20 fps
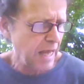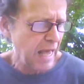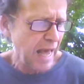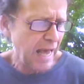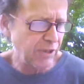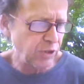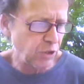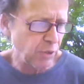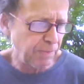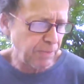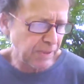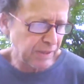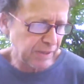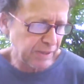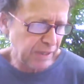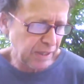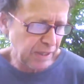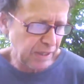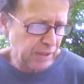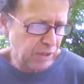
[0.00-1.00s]
Has your
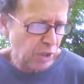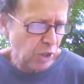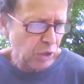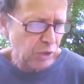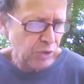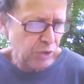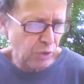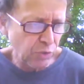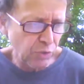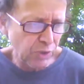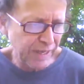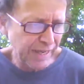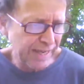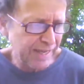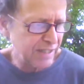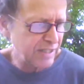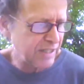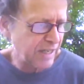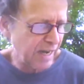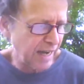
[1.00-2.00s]
ability to
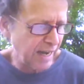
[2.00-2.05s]
relate to